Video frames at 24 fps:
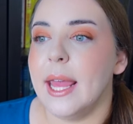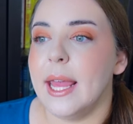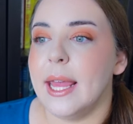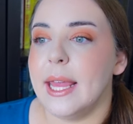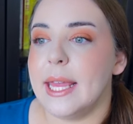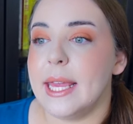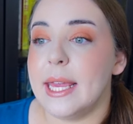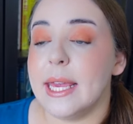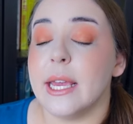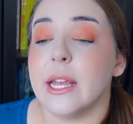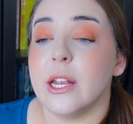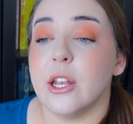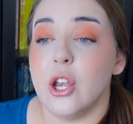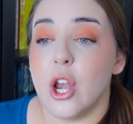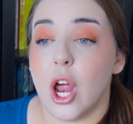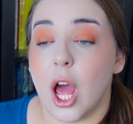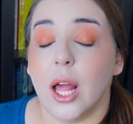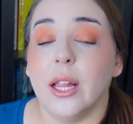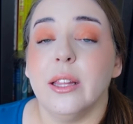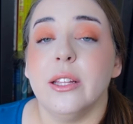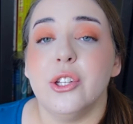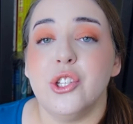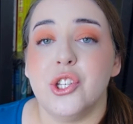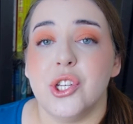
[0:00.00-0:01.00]
He
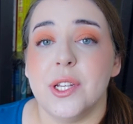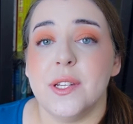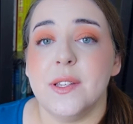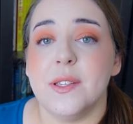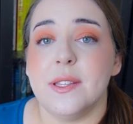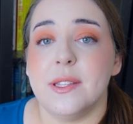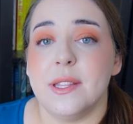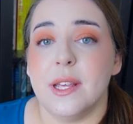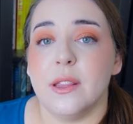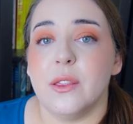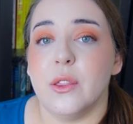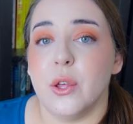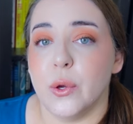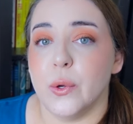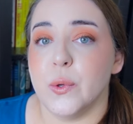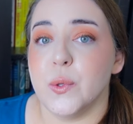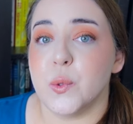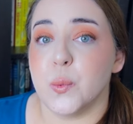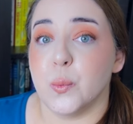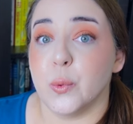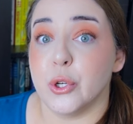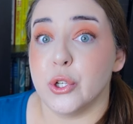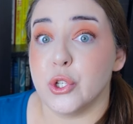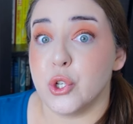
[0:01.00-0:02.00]
acknowledges that
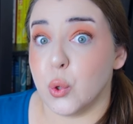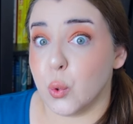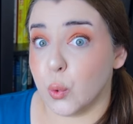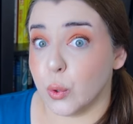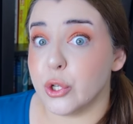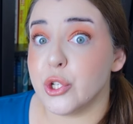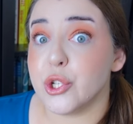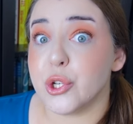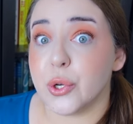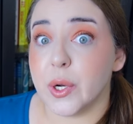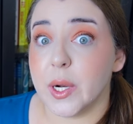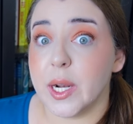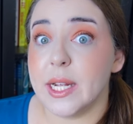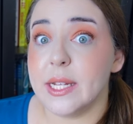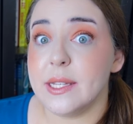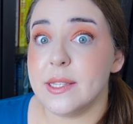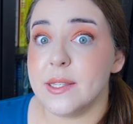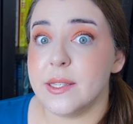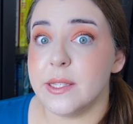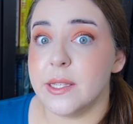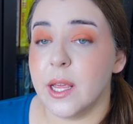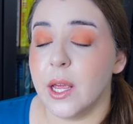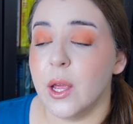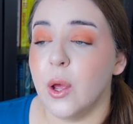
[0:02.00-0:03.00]
those were
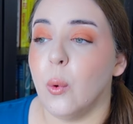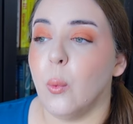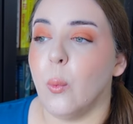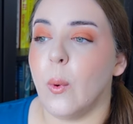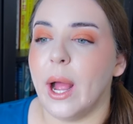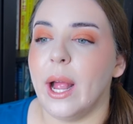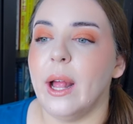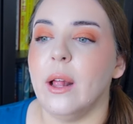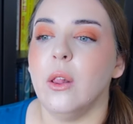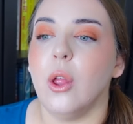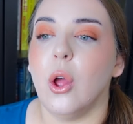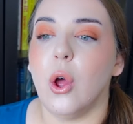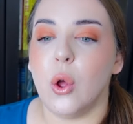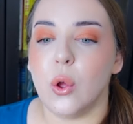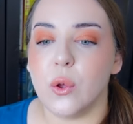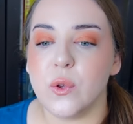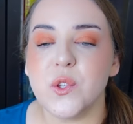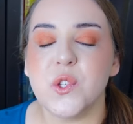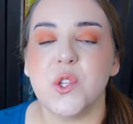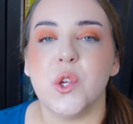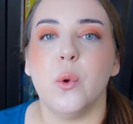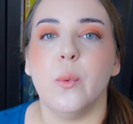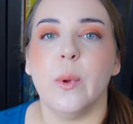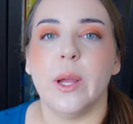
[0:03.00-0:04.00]
torturous, while
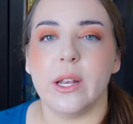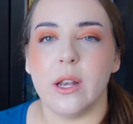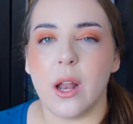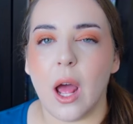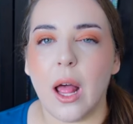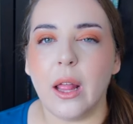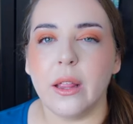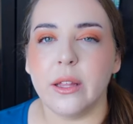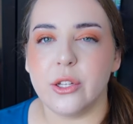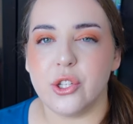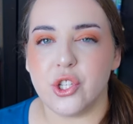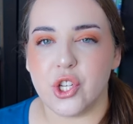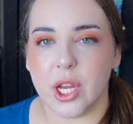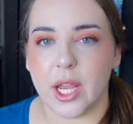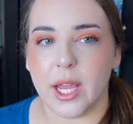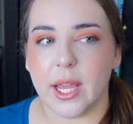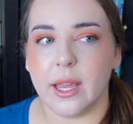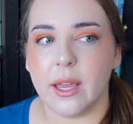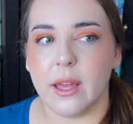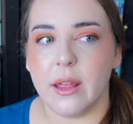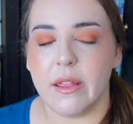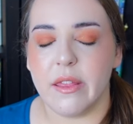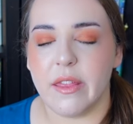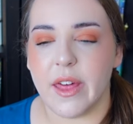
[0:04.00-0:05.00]
also
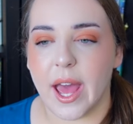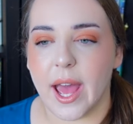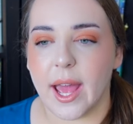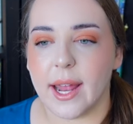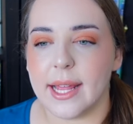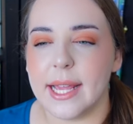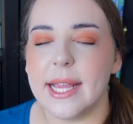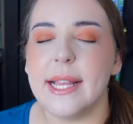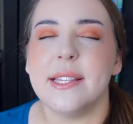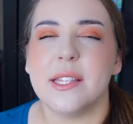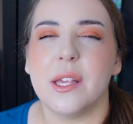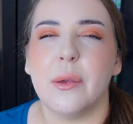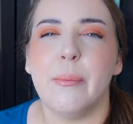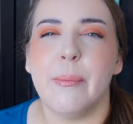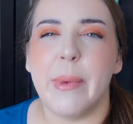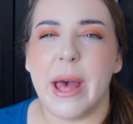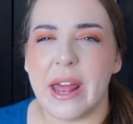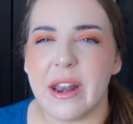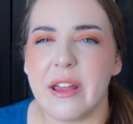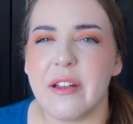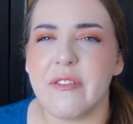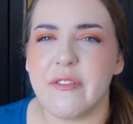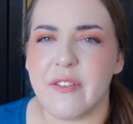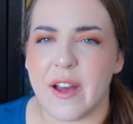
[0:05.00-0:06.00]
acknowledging that he's a
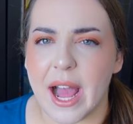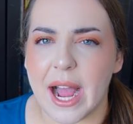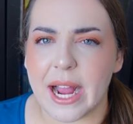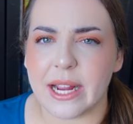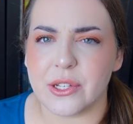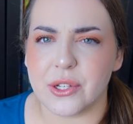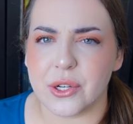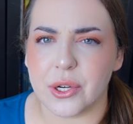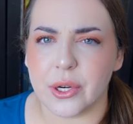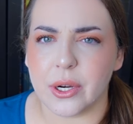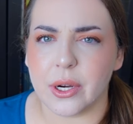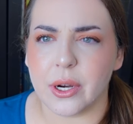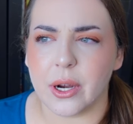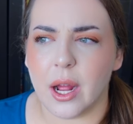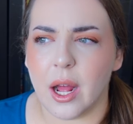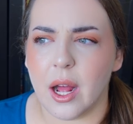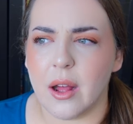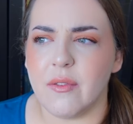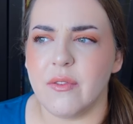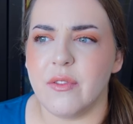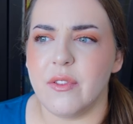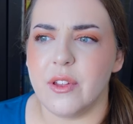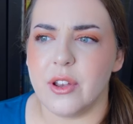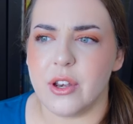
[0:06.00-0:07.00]
benefactor
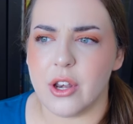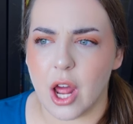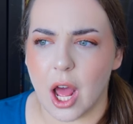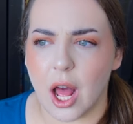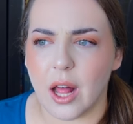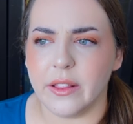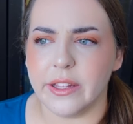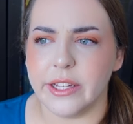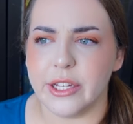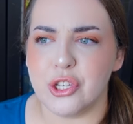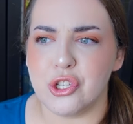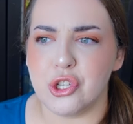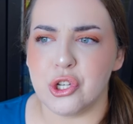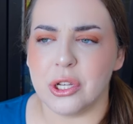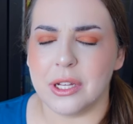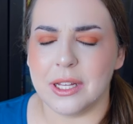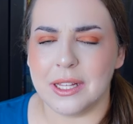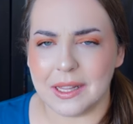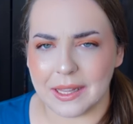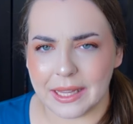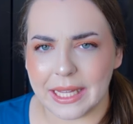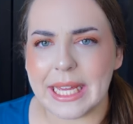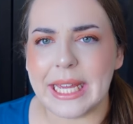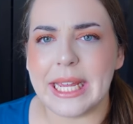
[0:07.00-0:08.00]
of the knowledge
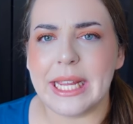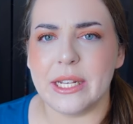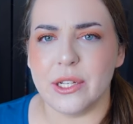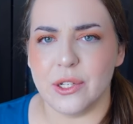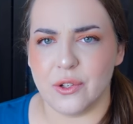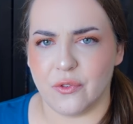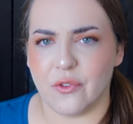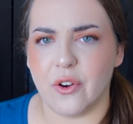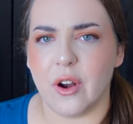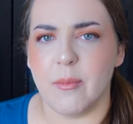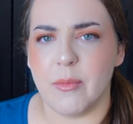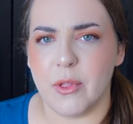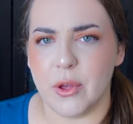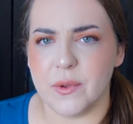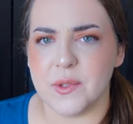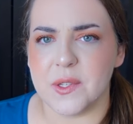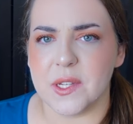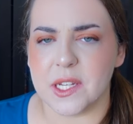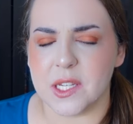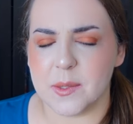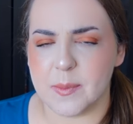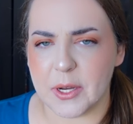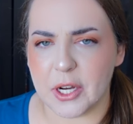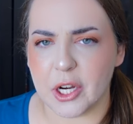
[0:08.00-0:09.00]
gleaned from those
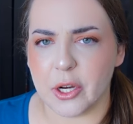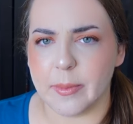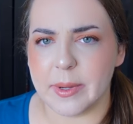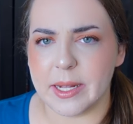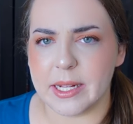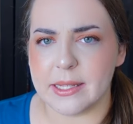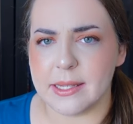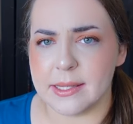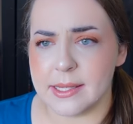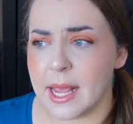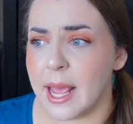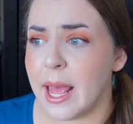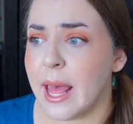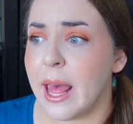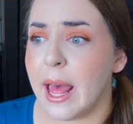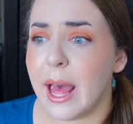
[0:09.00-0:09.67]
experiments.